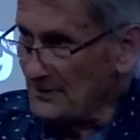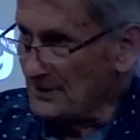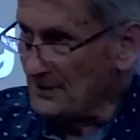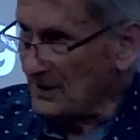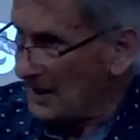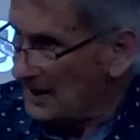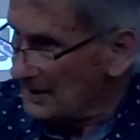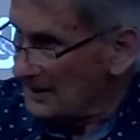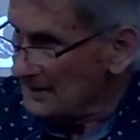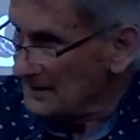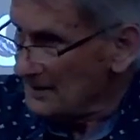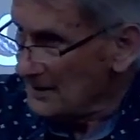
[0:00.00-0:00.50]

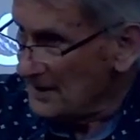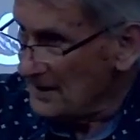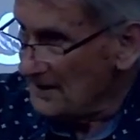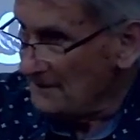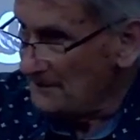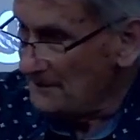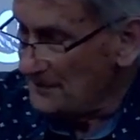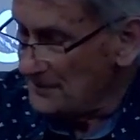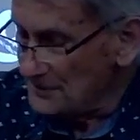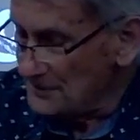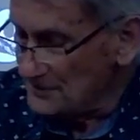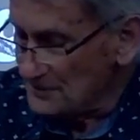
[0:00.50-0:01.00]

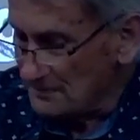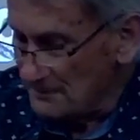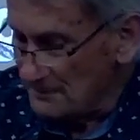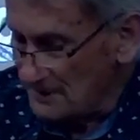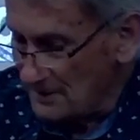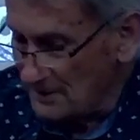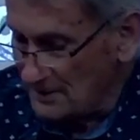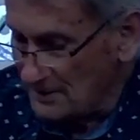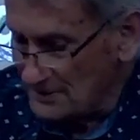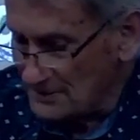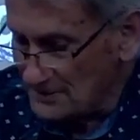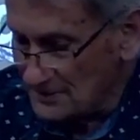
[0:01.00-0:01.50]
unhappiest
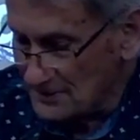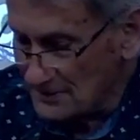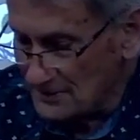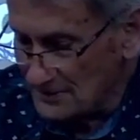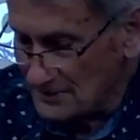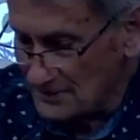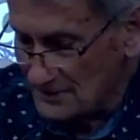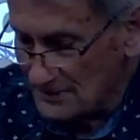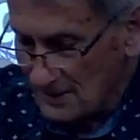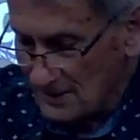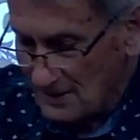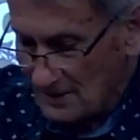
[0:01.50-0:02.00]

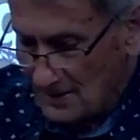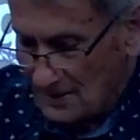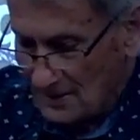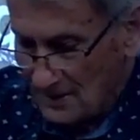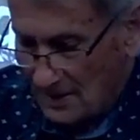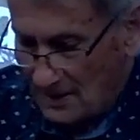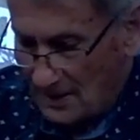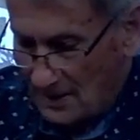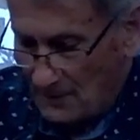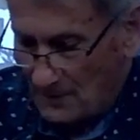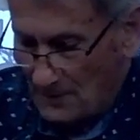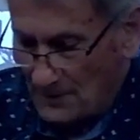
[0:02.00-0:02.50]
marriages
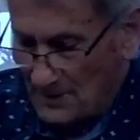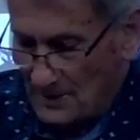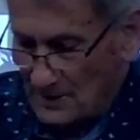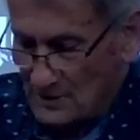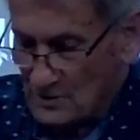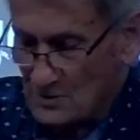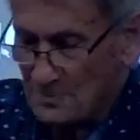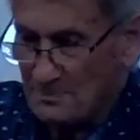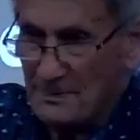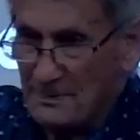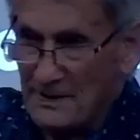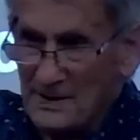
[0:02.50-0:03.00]
are in
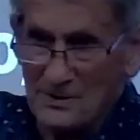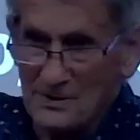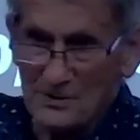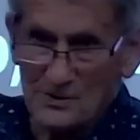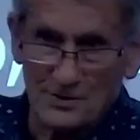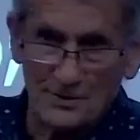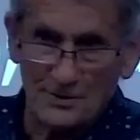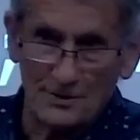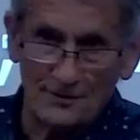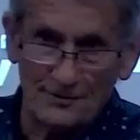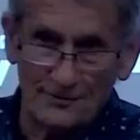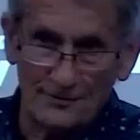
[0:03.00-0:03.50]

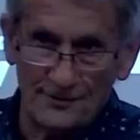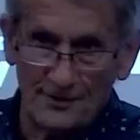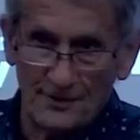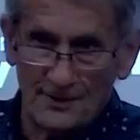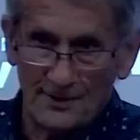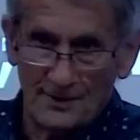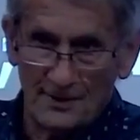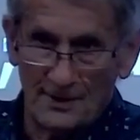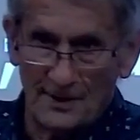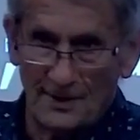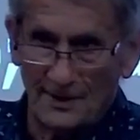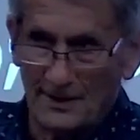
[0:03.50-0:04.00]
expensive,
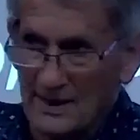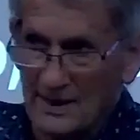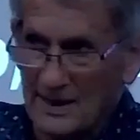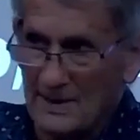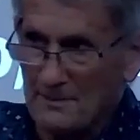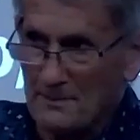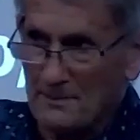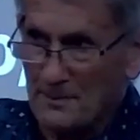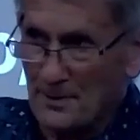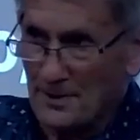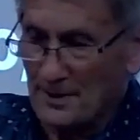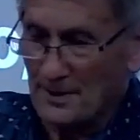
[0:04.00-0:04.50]

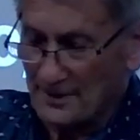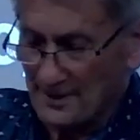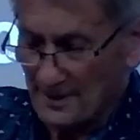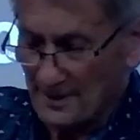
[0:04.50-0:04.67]
elaborate